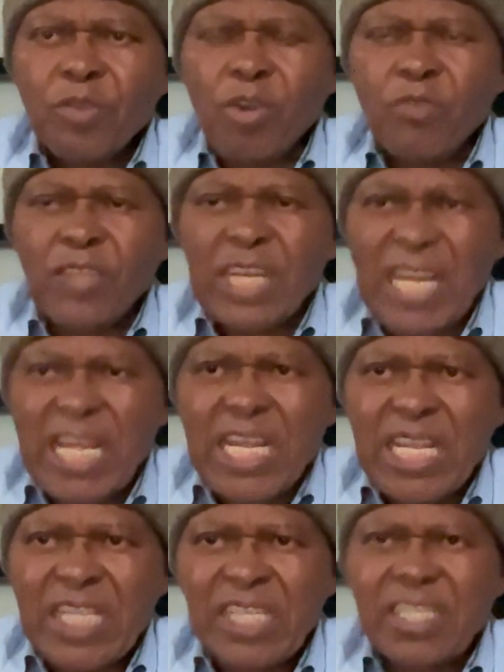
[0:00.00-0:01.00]

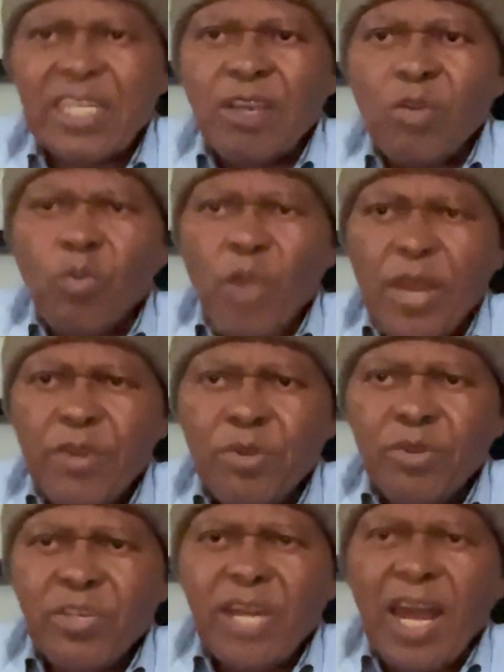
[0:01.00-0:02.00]
knees, when
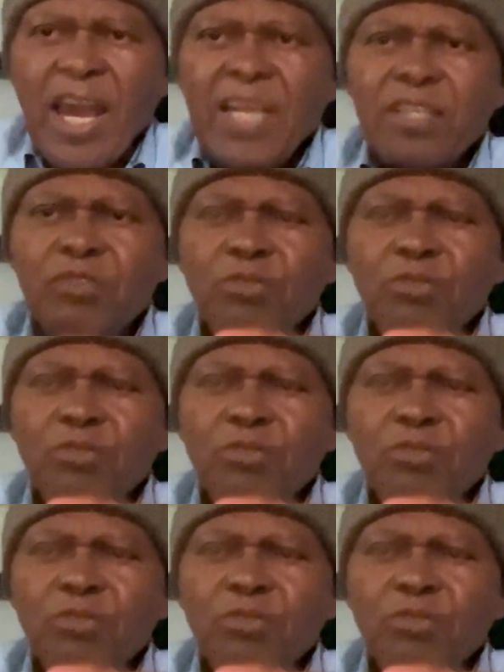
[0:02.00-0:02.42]
you try to